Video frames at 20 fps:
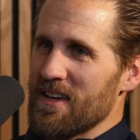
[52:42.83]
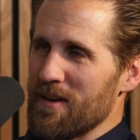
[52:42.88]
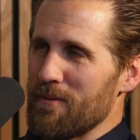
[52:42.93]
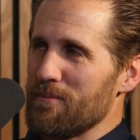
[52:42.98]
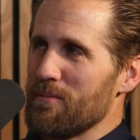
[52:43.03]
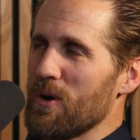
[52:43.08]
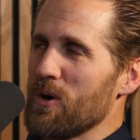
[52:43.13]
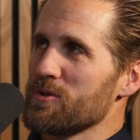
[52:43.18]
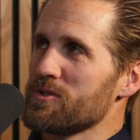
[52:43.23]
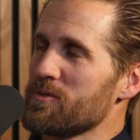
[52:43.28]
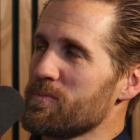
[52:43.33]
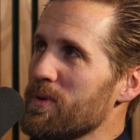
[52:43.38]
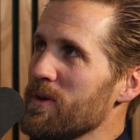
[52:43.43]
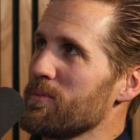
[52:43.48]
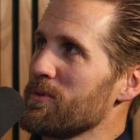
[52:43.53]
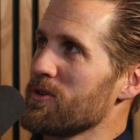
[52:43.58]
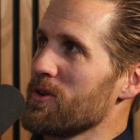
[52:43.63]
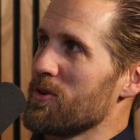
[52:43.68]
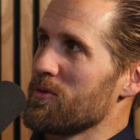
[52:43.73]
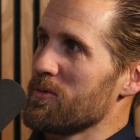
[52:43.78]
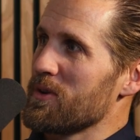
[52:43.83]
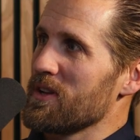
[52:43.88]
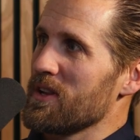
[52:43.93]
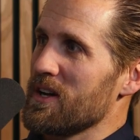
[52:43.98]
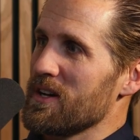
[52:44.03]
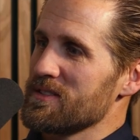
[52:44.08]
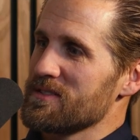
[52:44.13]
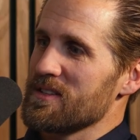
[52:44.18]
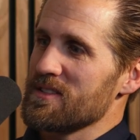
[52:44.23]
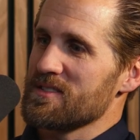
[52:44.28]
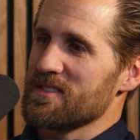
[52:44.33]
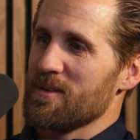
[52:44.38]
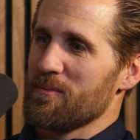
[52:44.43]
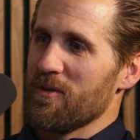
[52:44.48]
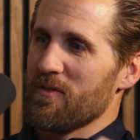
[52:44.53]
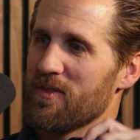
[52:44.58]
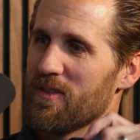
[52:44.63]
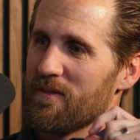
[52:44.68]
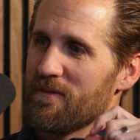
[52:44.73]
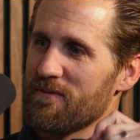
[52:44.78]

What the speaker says: Yep, most people don't realize that some of the